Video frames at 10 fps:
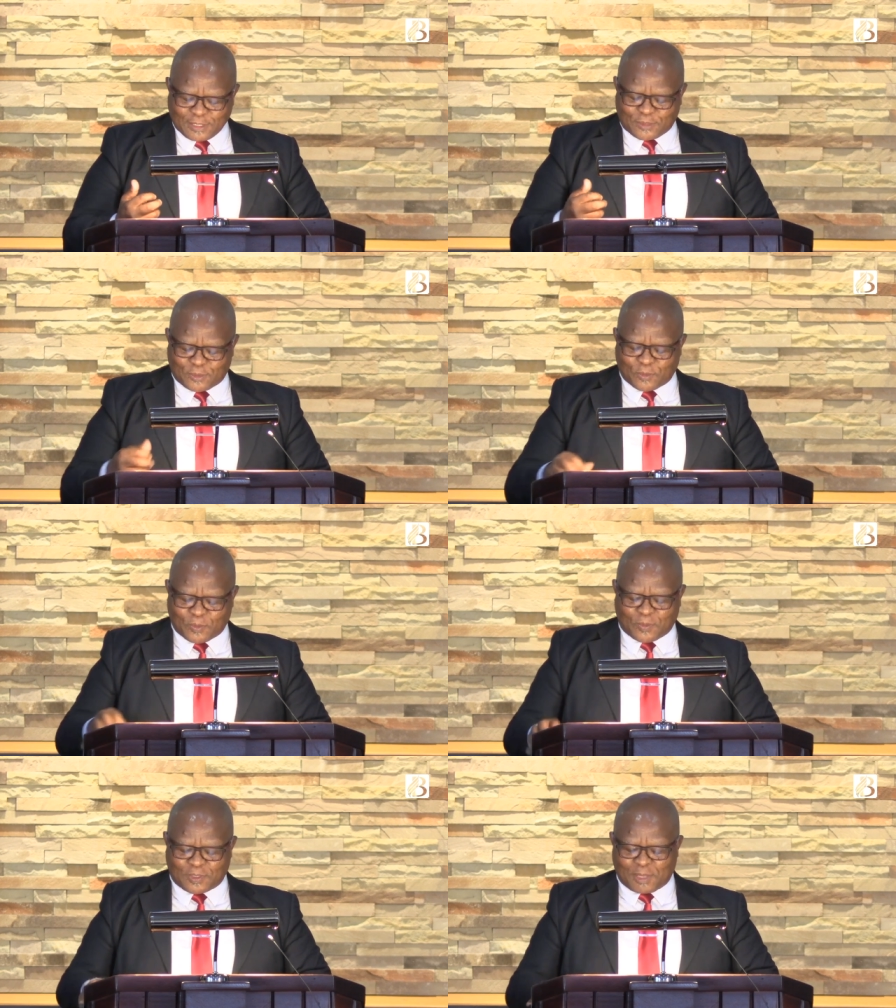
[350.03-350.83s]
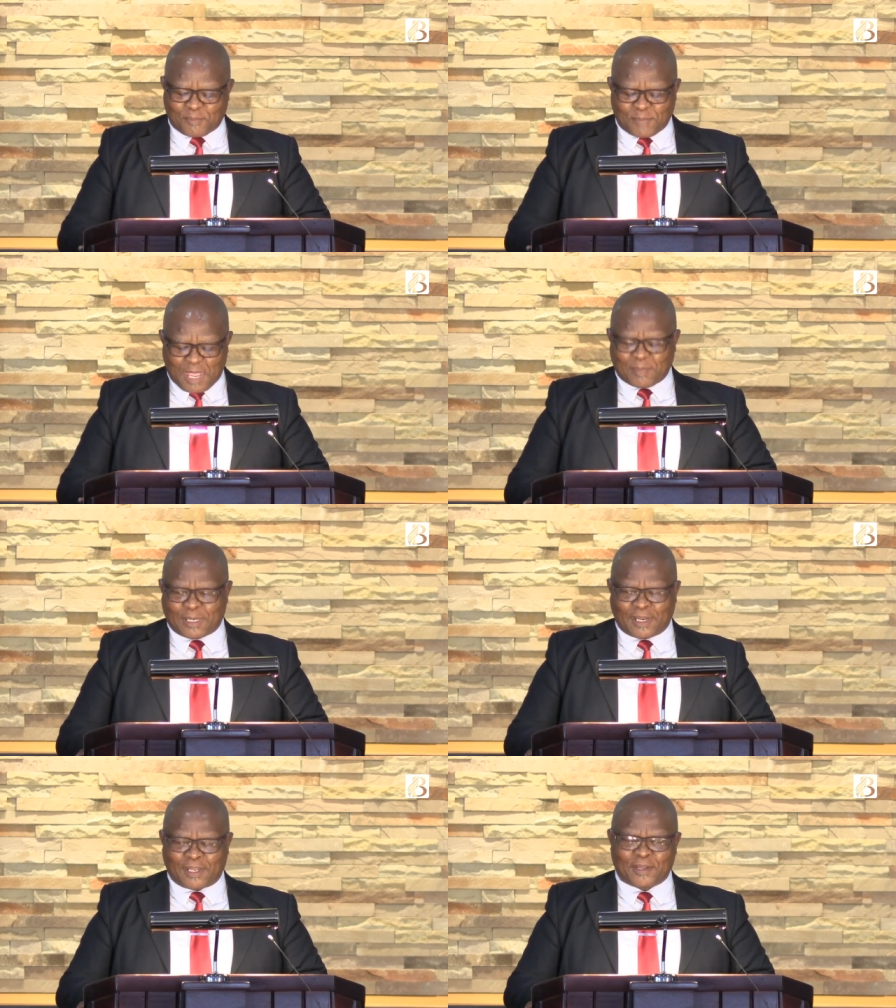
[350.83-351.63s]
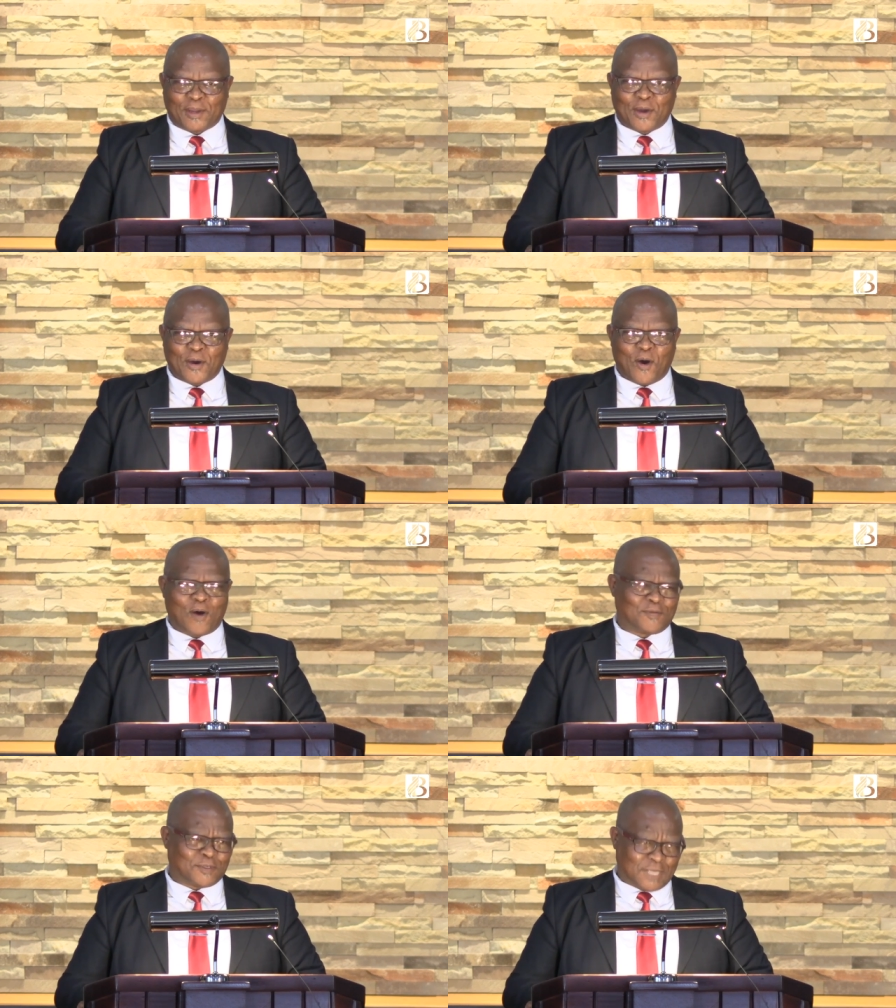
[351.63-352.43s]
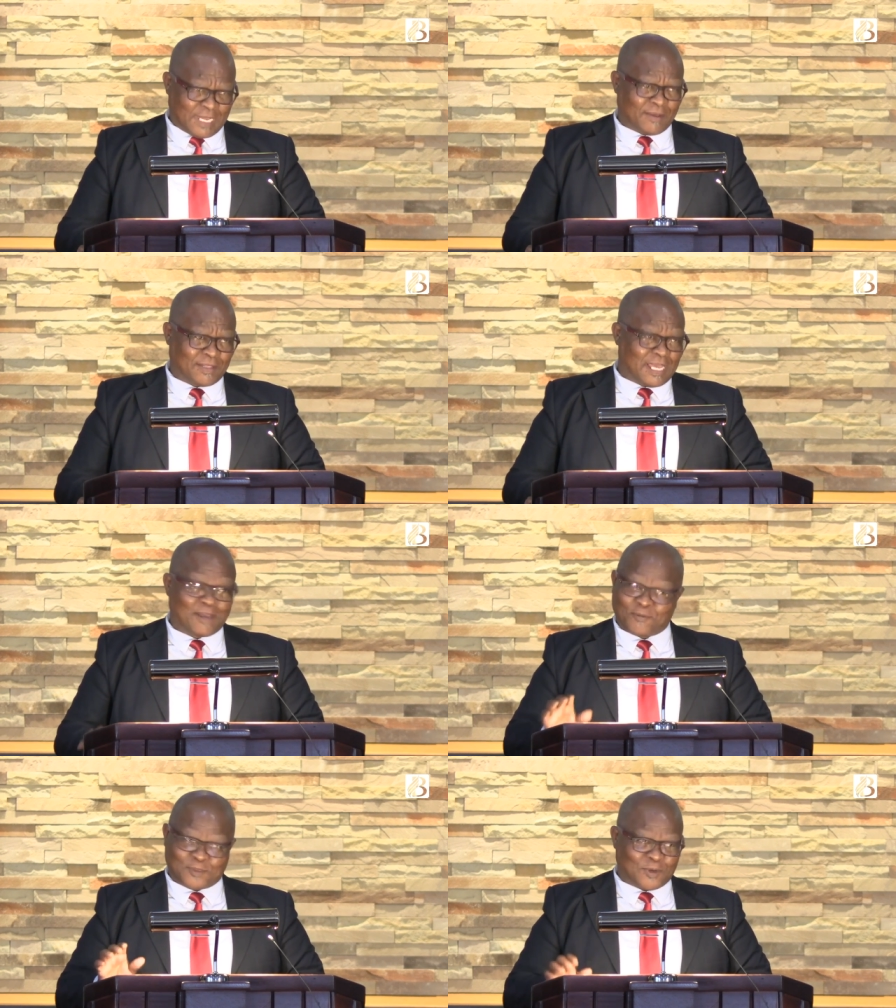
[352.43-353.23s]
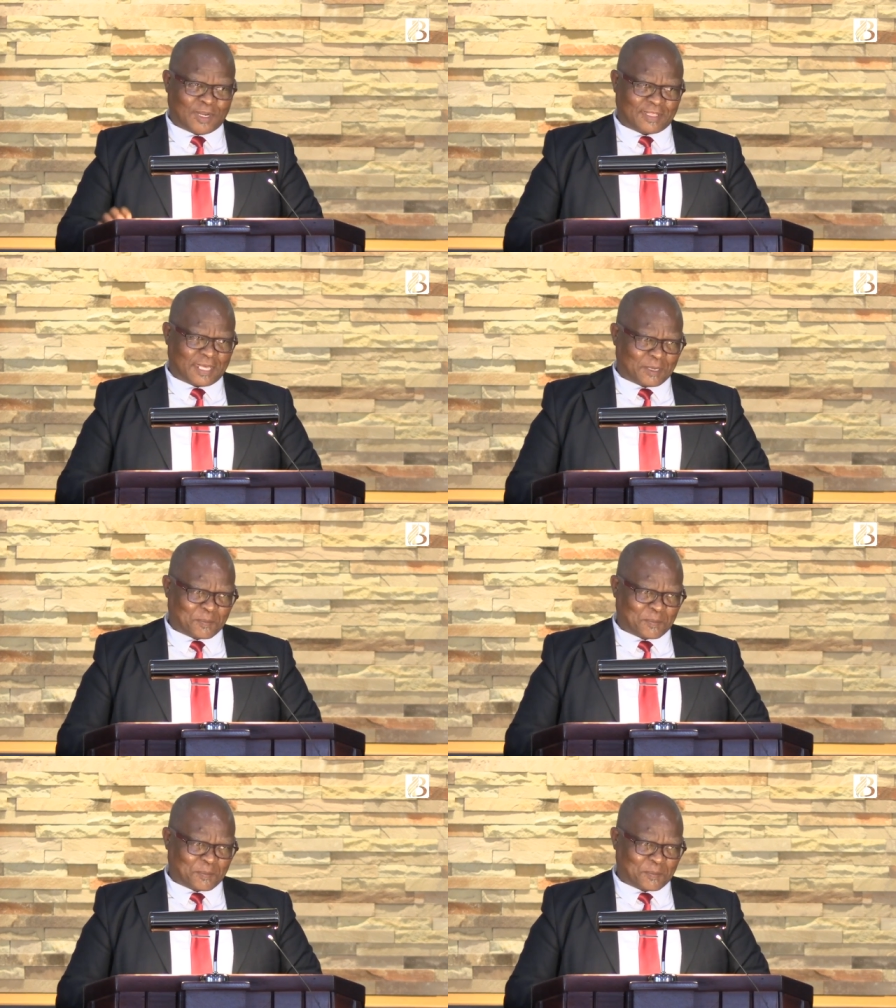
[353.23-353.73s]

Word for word: to the memory of, Gen- eh, of Jonathan.